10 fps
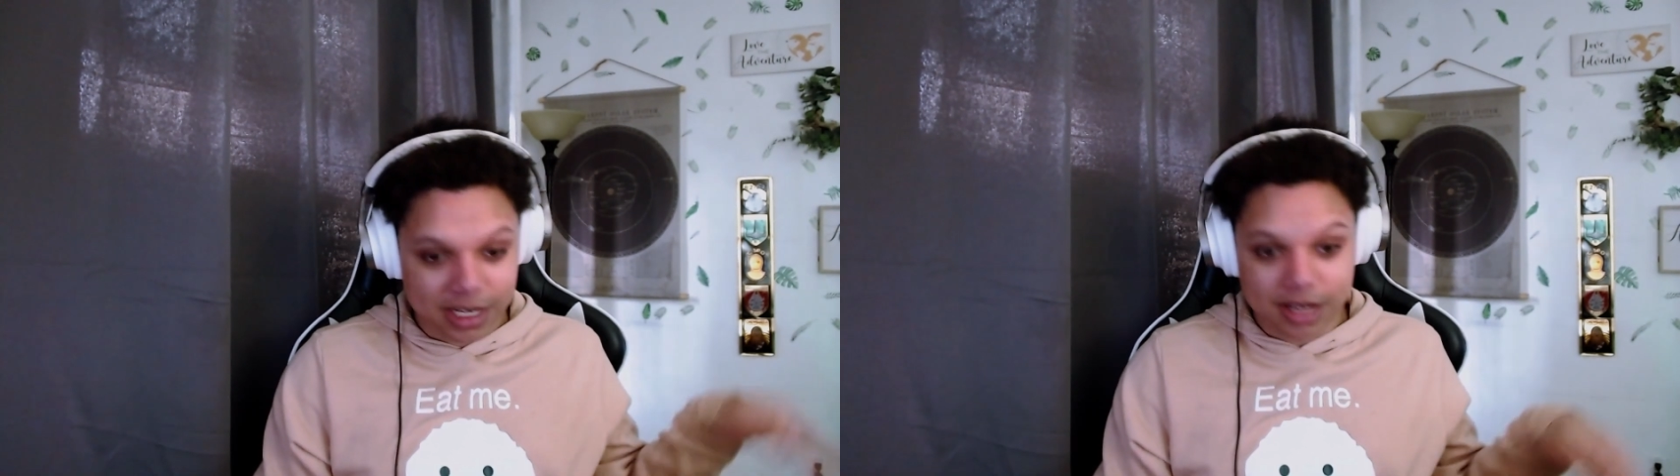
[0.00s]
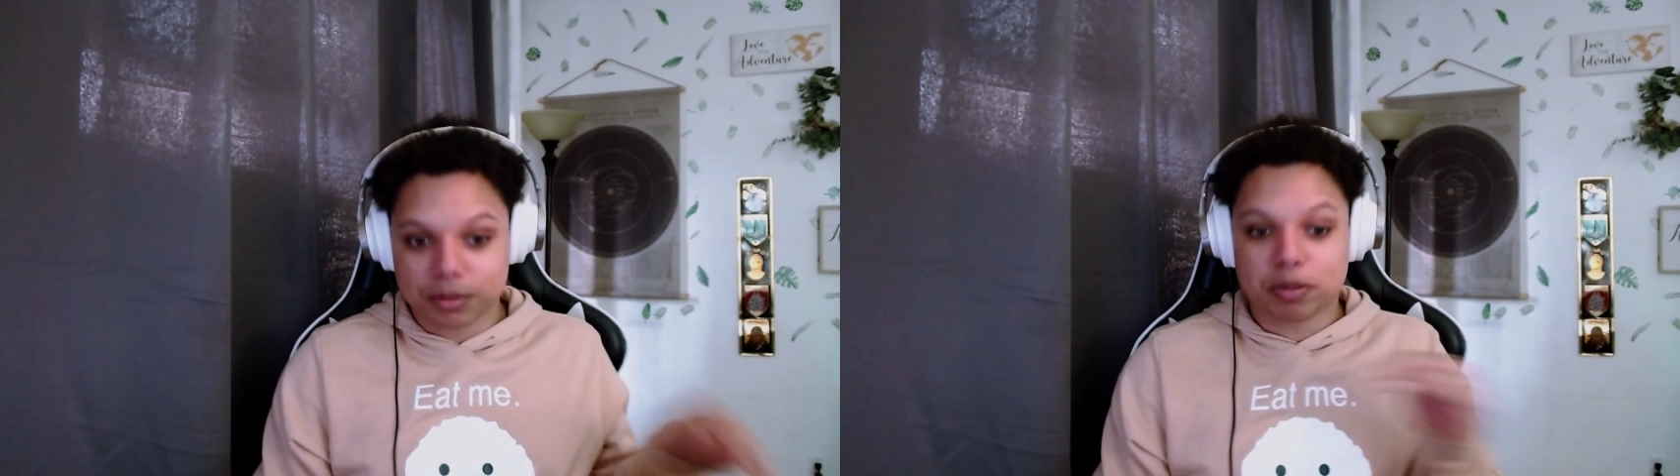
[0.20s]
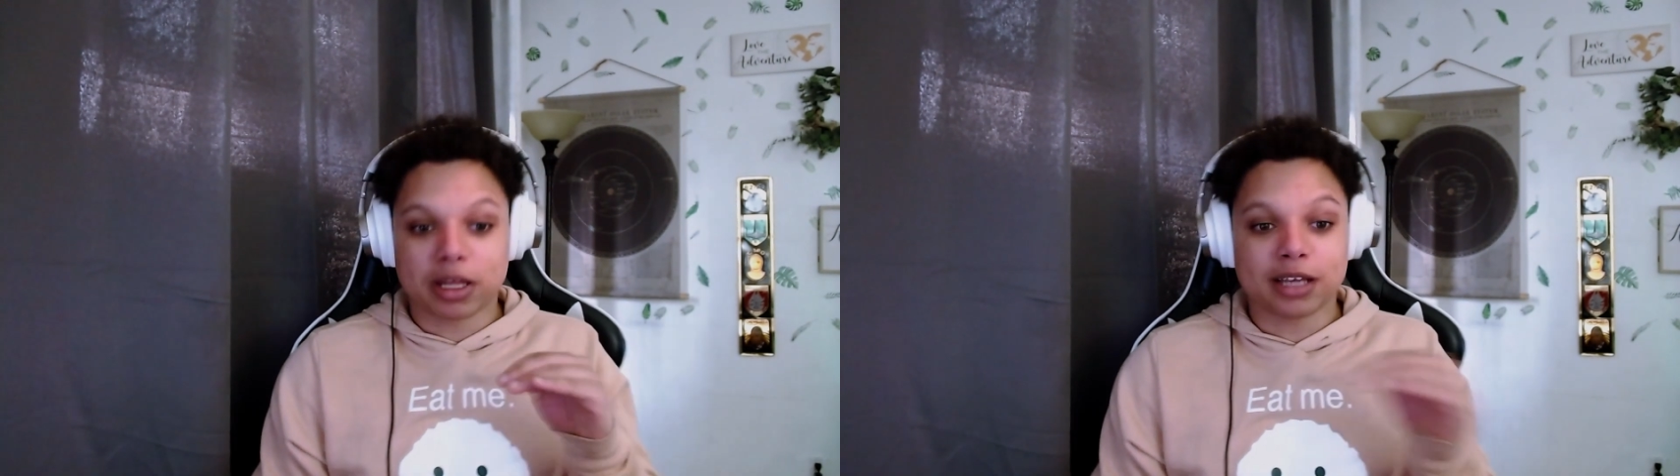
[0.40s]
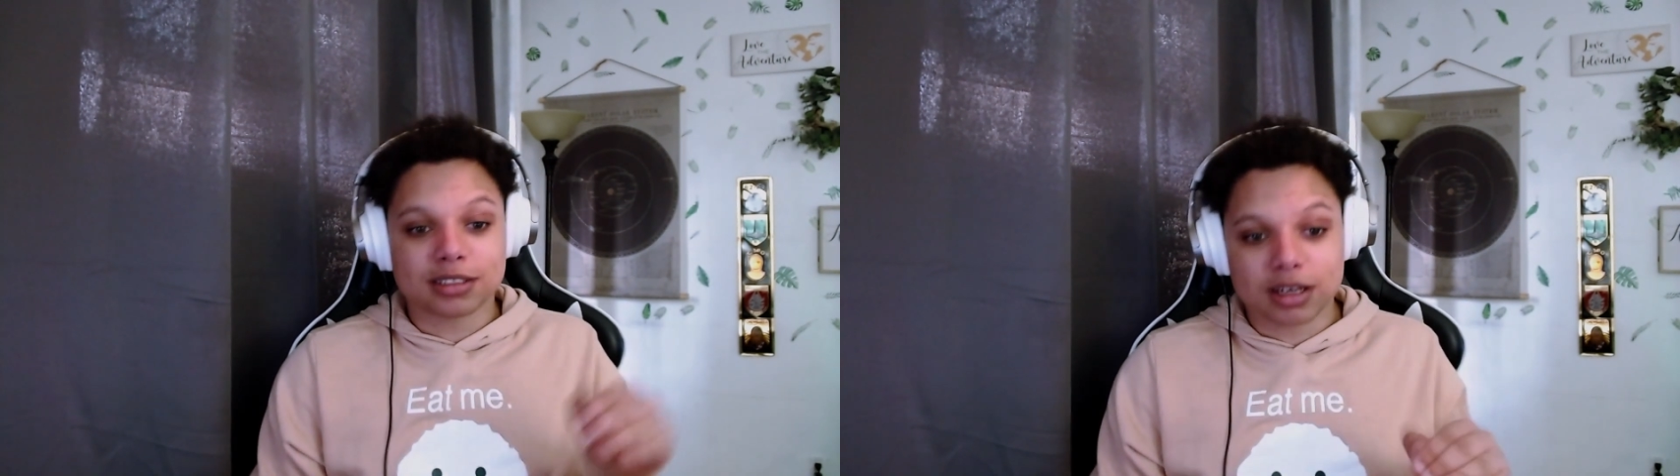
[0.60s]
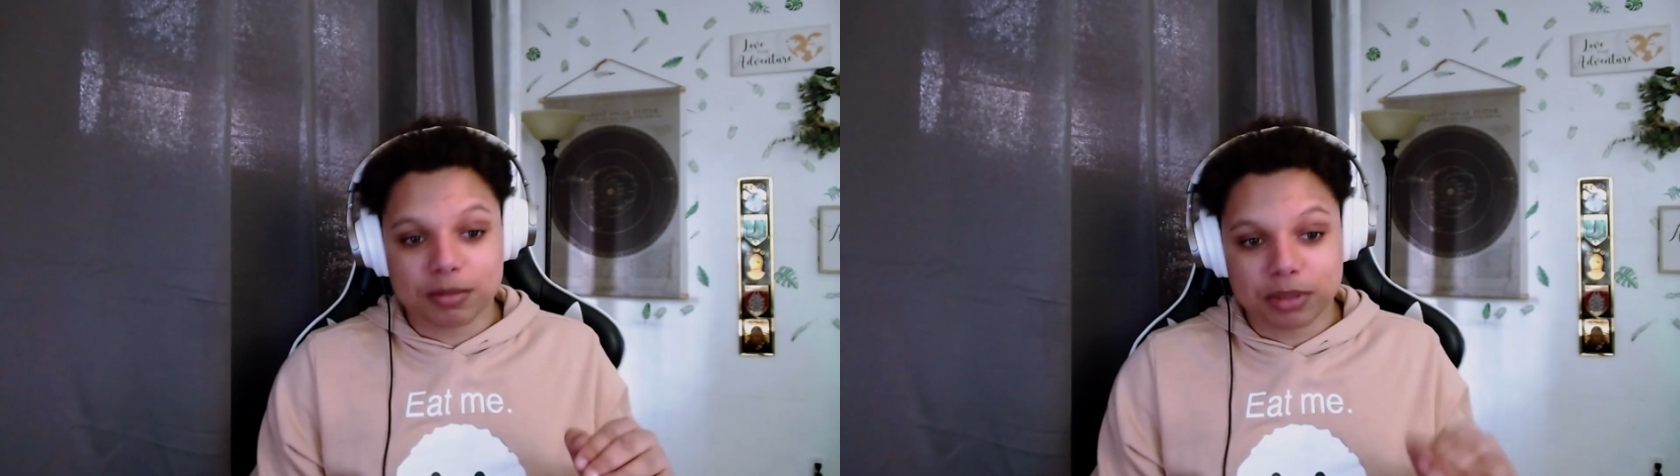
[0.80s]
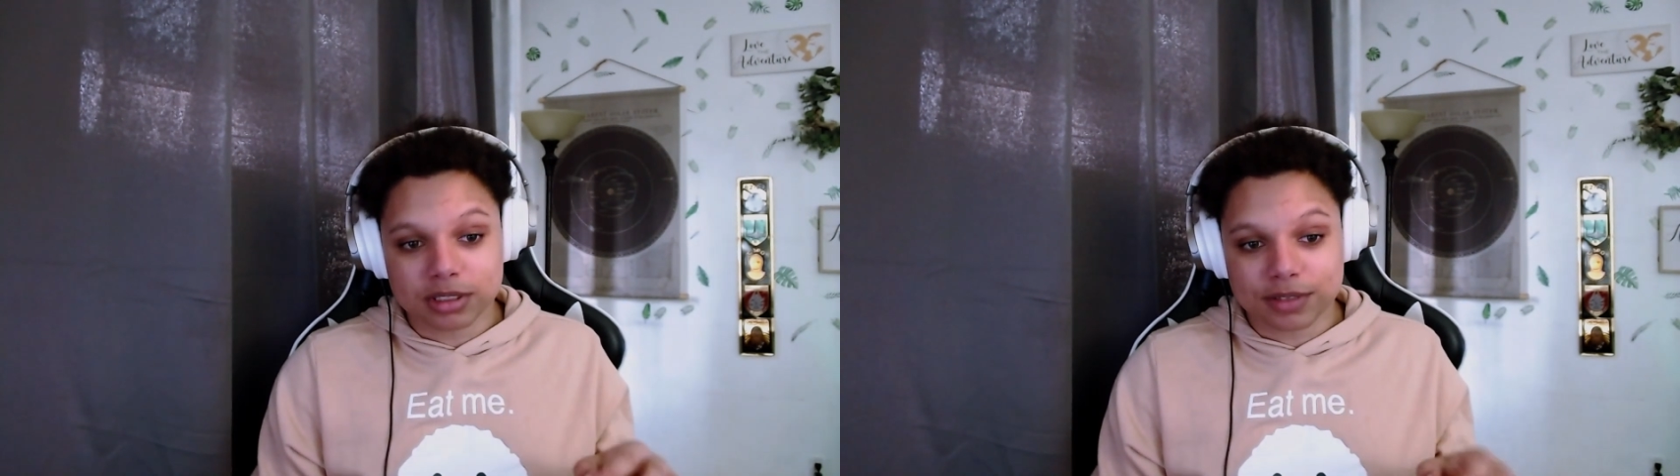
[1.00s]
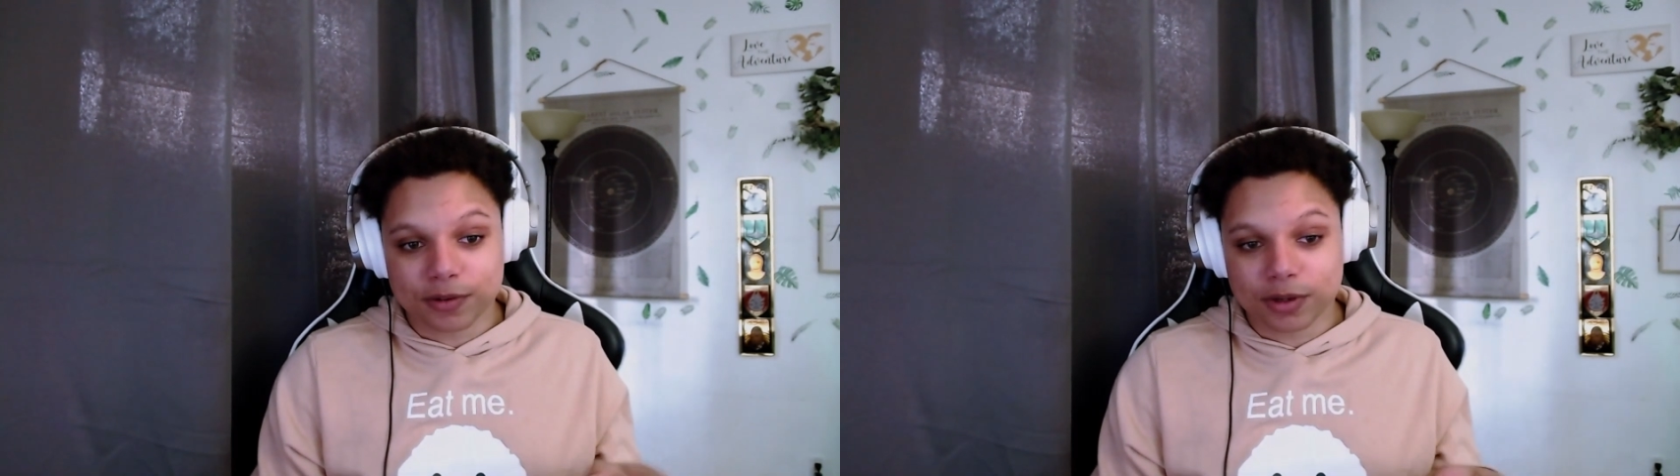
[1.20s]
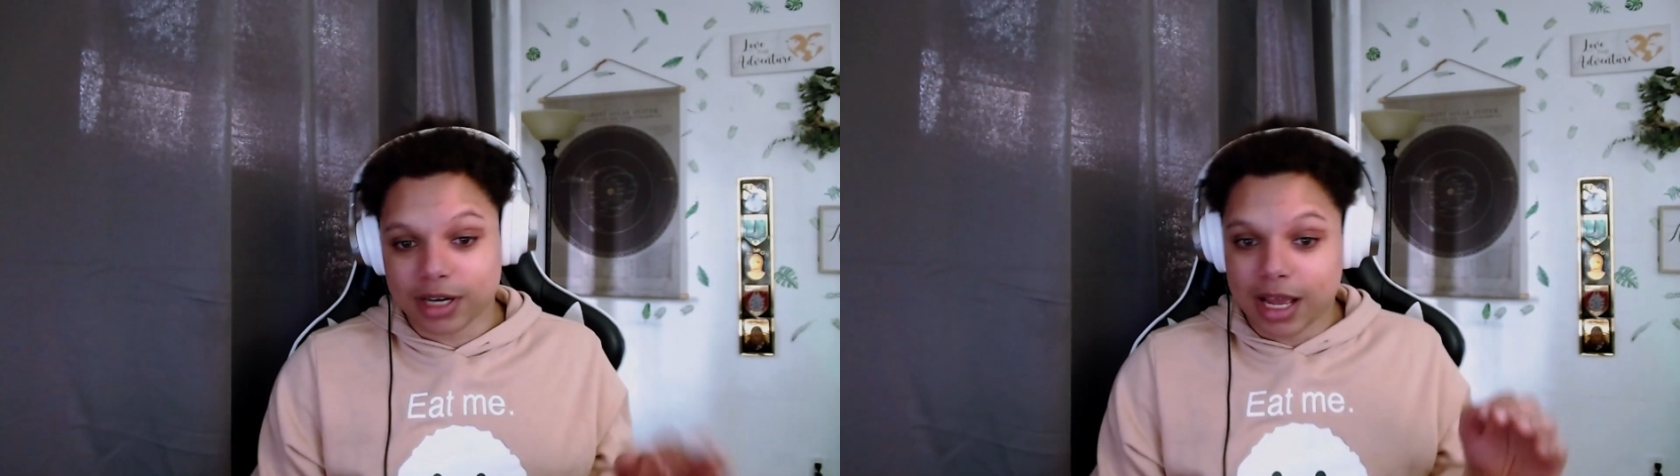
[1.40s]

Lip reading: but playing this on a PS4,